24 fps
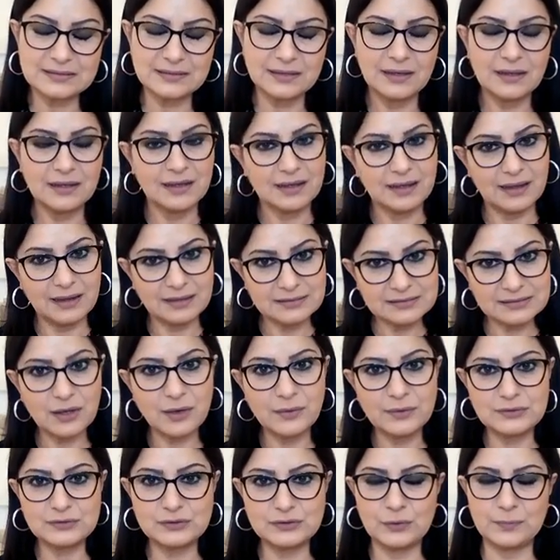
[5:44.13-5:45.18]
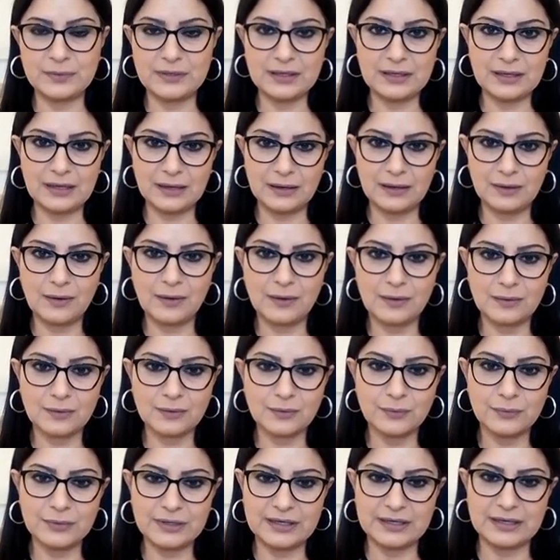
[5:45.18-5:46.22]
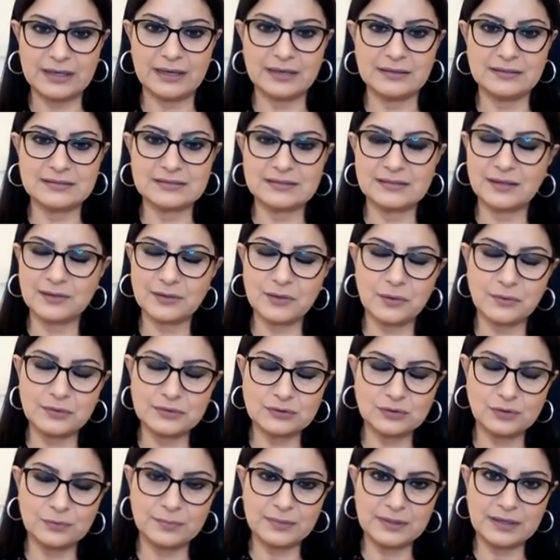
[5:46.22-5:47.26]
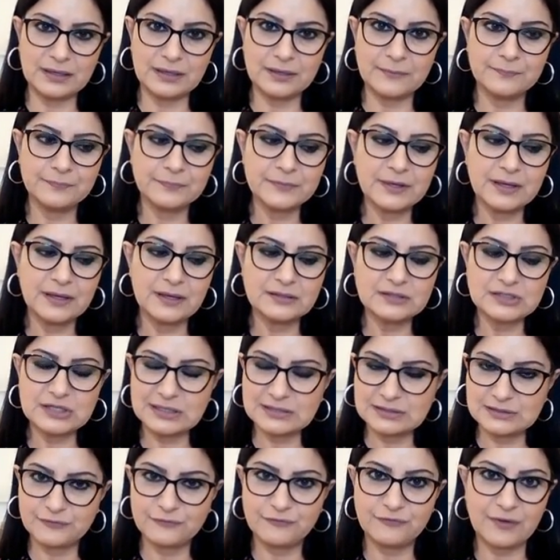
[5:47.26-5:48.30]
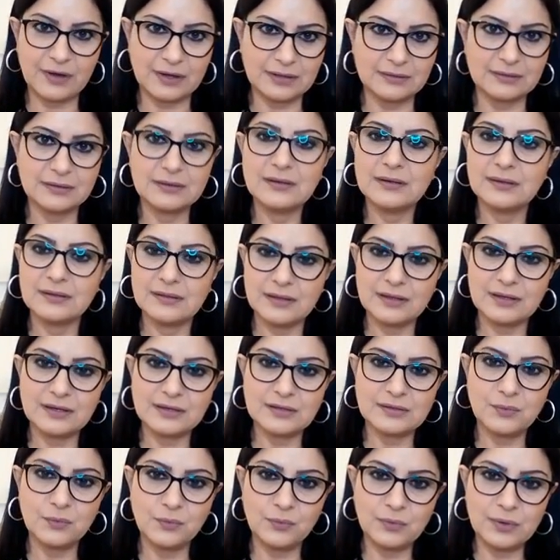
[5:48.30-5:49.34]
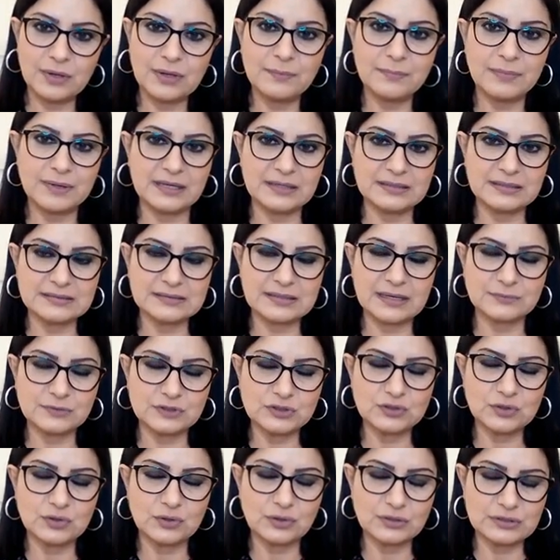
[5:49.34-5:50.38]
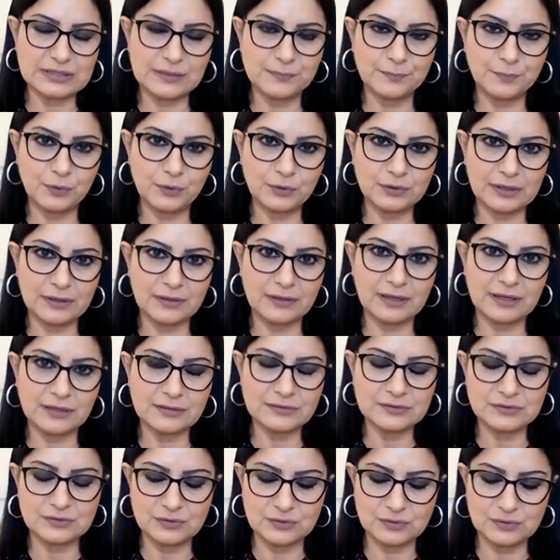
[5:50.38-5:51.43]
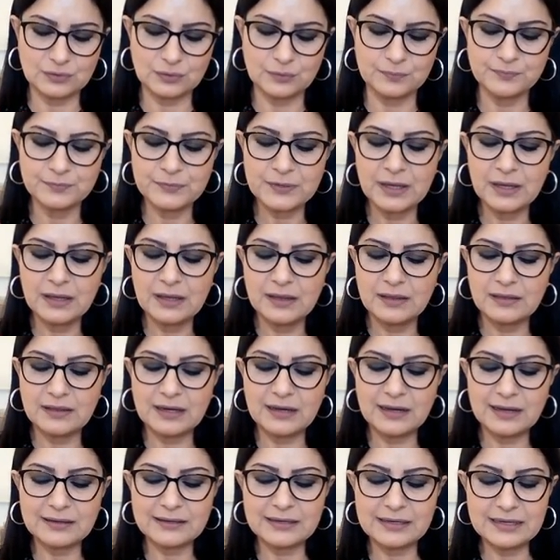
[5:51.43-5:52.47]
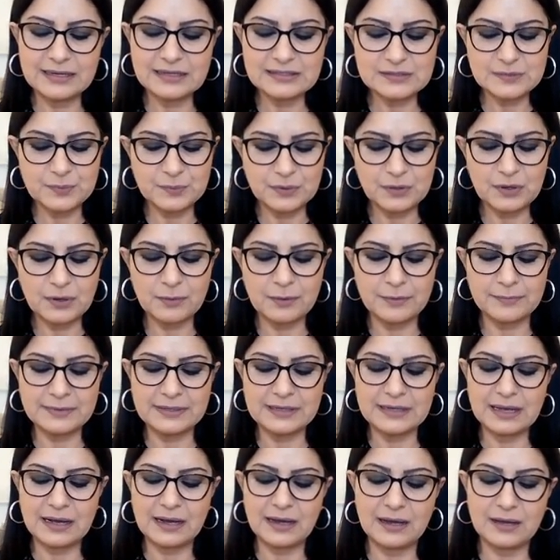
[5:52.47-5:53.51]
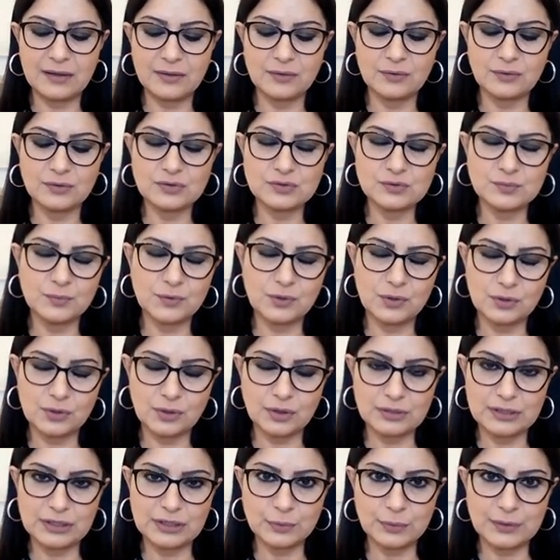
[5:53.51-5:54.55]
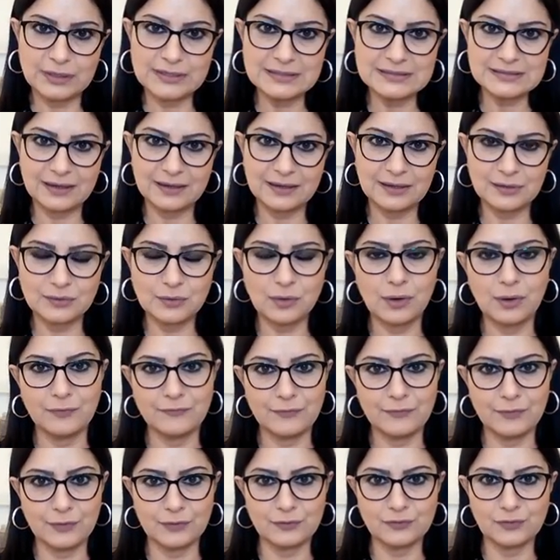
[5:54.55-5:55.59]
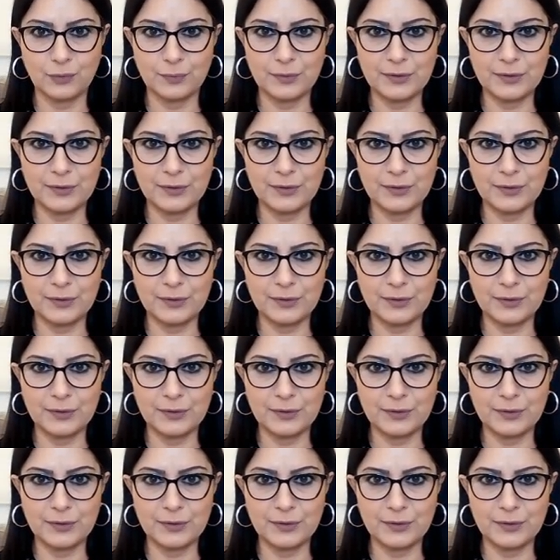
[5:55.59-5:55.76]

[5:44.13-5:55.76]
It's going to be a long weekend. It's not going to be just fun. There will be some chores, important things to do. The luckiest probably are those born on the 22nd of October.